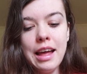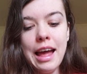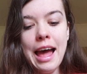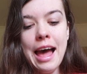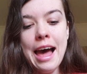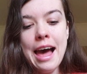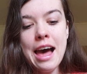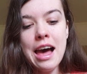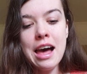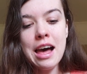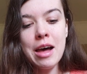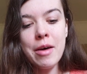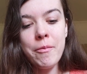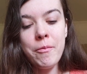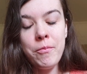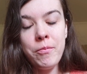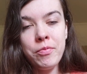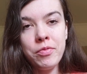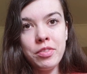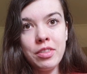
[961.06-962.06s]

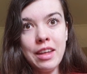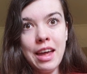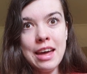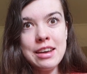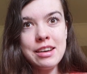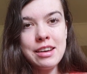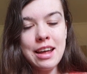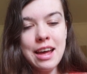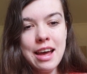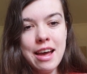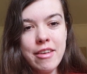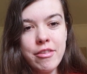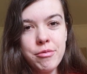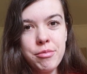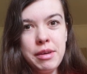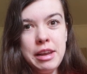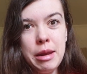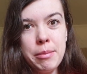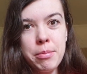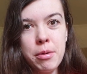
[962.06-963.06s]
And it has
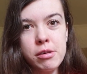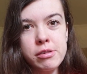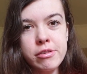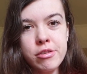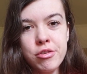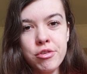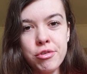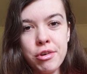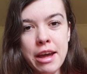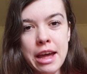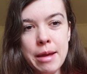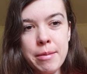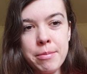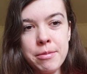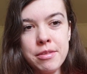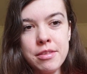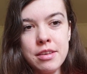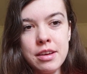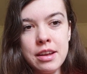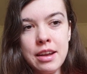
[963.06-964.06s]
really bold
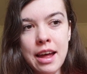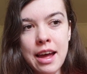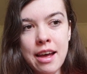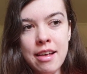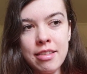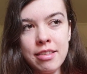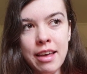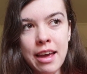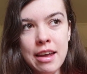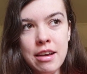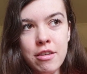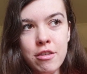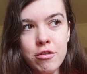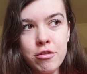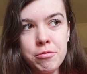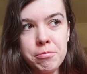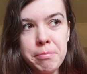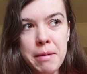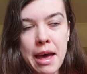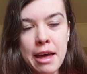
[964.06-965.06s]
stripes. It has kind
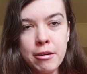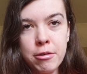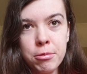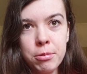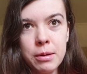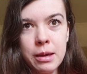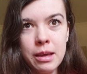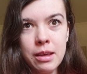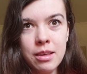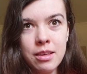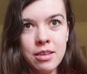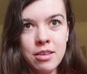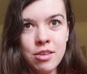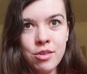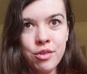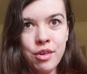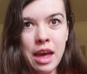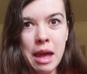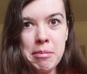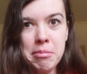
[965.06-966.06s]
of batwing
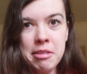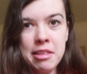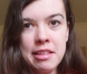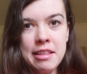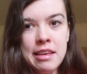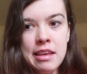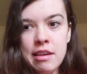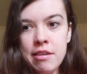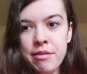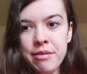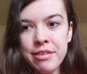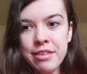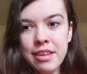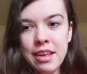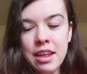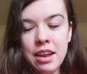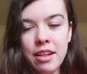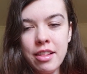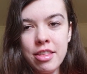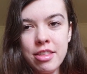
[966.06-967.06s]
shaped sleeves,
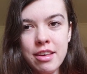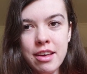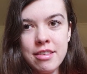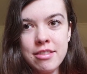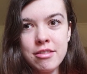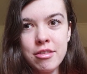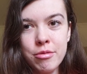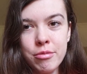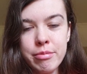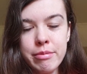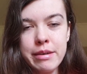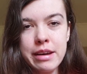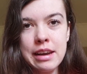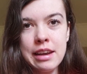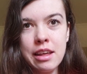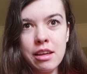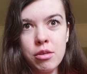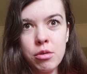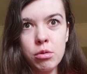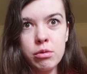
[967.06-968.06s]
and it's just a
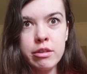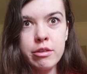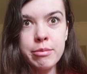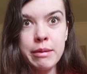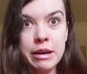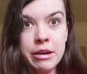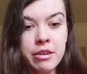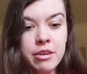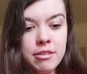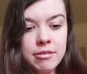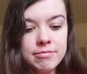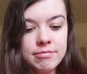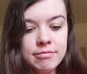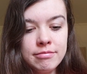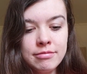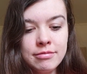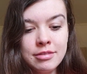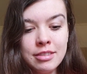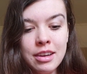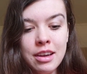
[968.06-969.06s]
really cool sweater.
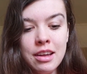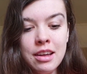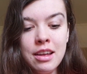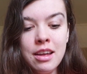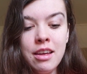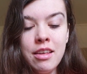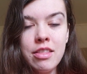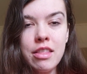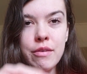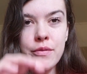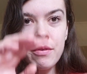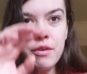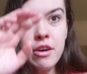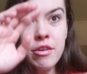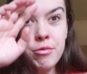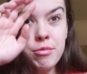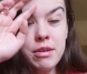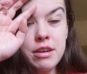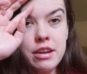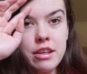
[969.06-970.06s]
The
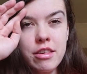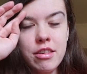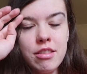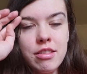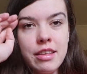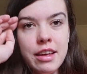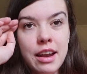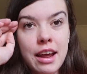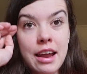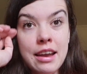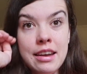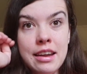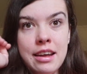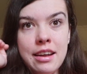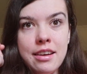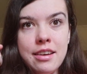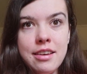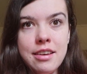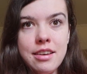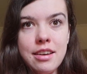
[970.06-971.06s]
first rendition that I
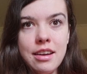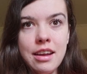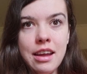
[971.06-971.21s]
knit,